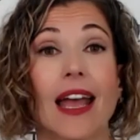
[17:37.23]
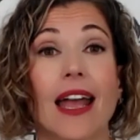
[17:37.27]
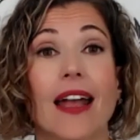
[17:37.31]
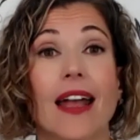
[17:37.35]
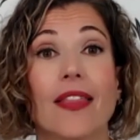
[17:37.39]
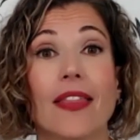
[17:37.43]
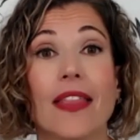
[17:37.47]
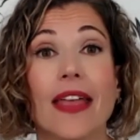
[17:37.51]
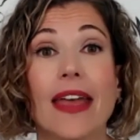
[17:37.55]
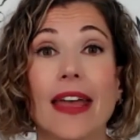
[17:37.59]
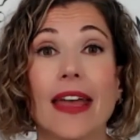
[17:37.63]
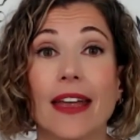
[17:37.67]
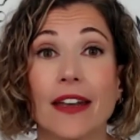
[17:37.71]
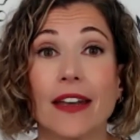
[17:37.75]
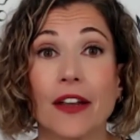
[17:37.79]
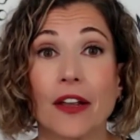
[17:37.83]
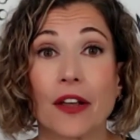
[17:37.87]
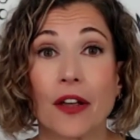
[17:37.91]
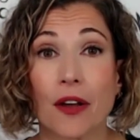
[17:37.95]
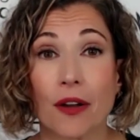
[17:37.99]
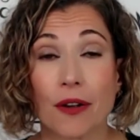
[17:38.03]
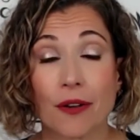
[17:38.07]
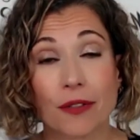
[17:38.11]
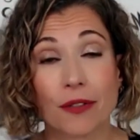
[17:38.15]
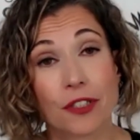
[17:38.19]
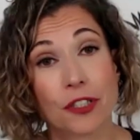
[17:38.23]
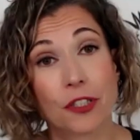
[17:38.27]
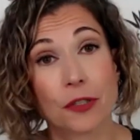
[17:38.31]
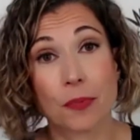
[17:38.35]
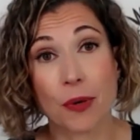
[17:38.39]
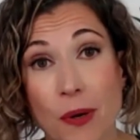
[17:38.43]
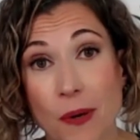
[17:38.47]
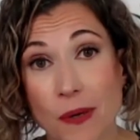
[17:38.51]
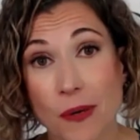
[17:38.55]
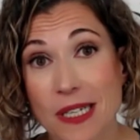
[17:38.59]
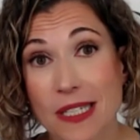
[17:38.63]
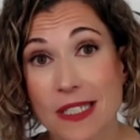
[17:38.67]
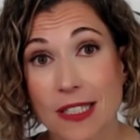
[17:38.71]
and then go to
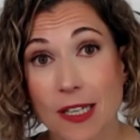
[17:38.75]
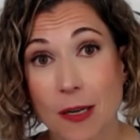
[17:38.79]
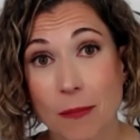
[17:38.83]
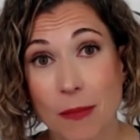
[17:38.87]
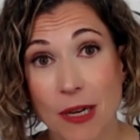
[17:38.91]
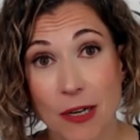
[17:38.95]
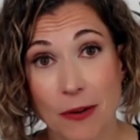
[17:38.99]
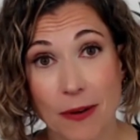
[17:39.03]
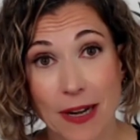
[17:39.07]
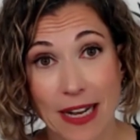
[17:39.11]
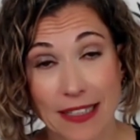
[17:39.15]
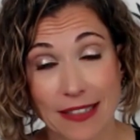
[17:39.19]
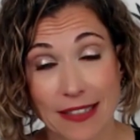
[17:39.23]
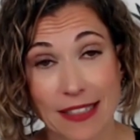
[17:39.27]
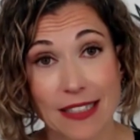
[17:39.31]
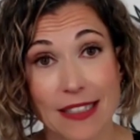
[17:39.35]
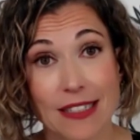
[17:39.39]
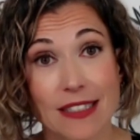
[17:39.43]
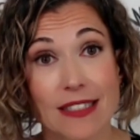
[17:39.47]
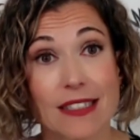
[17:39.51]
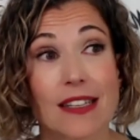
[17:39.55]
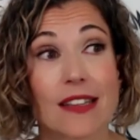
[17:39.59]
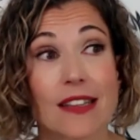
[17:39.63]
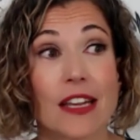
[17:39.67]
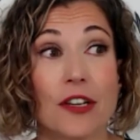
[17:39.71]
proteins and amino acids.